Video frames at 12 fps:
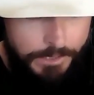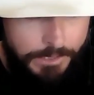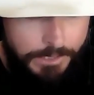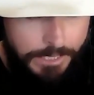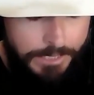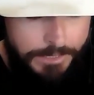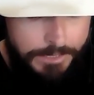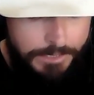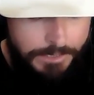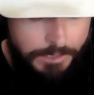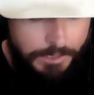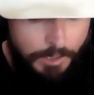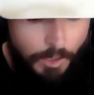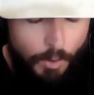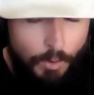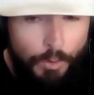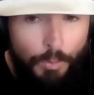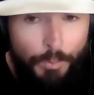that the
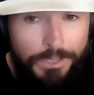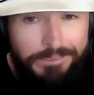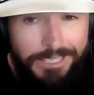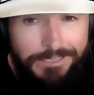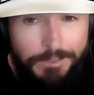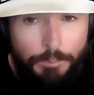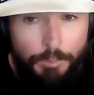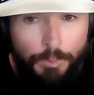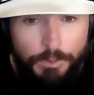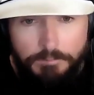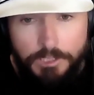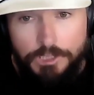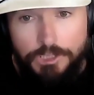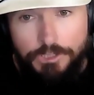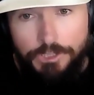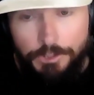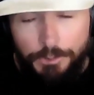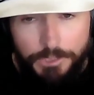longer we've had the privilege
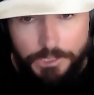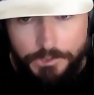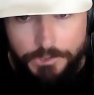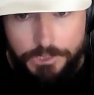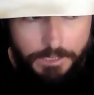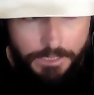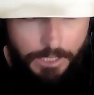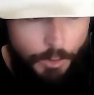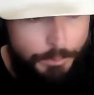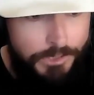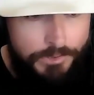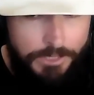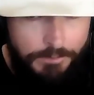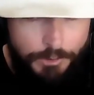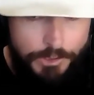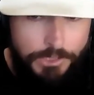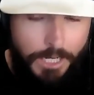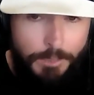to do this, and I hope this never
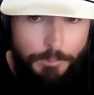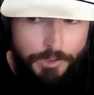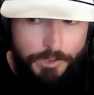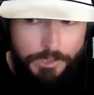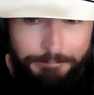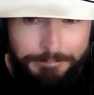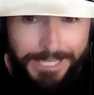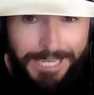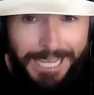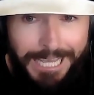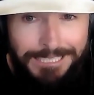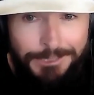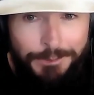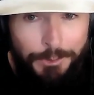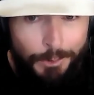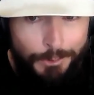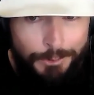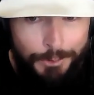stops, adding to
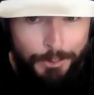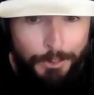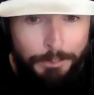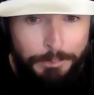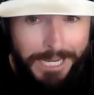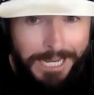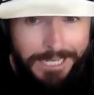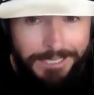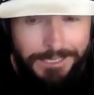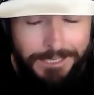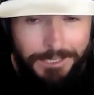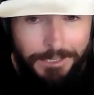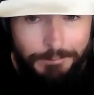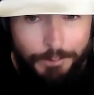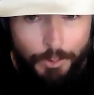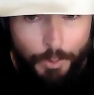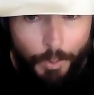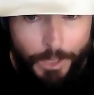our tool bag of
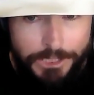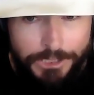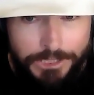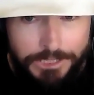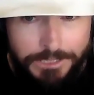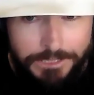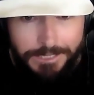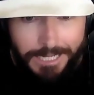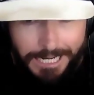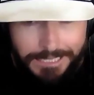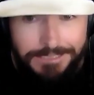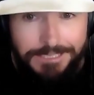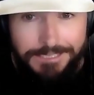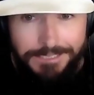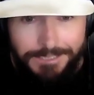question asking